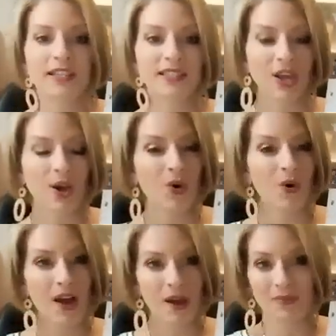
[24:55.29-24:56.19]

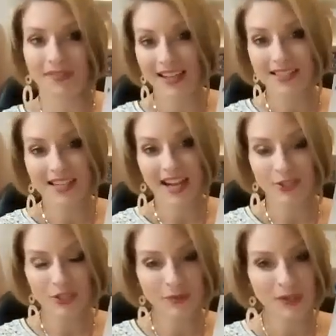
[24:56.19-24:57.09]
So that's an
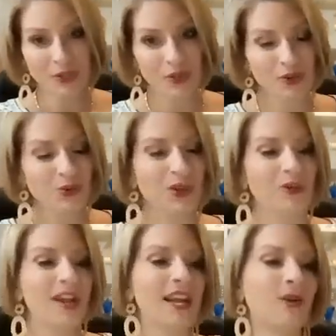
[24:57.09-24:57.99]
extra special they're
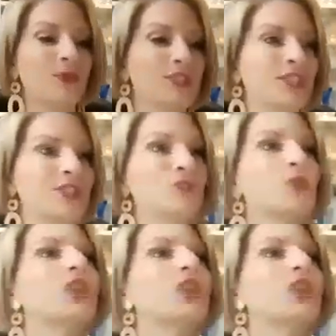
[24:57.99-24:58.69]
doing right now, which is